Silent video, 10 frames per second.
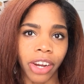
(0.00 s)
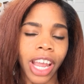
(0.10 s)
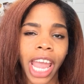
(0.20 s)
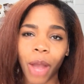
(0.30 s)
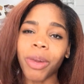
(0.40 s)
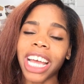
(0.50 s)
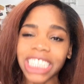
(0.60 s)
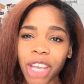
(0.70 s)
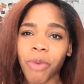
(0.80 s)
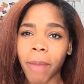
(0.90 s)
And when I say
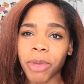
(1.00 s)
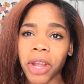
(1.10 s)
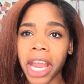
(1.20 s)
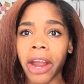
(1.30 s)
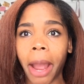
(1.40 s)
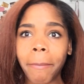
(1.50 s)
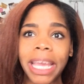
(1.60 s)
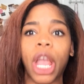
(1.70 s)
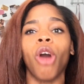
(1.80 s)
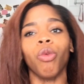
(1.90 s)
wrap your hair, I mean
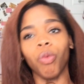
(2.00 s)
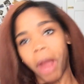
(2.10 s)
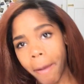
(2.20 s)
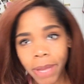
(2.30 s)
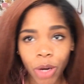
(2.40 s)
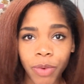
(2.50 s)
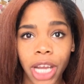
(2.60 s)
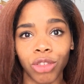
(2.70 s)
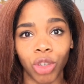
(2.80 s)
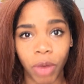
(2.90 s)
wrap it around
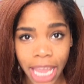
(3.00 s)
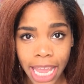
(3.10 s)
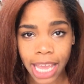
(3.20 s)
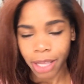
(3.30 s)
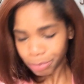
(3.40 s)
your head.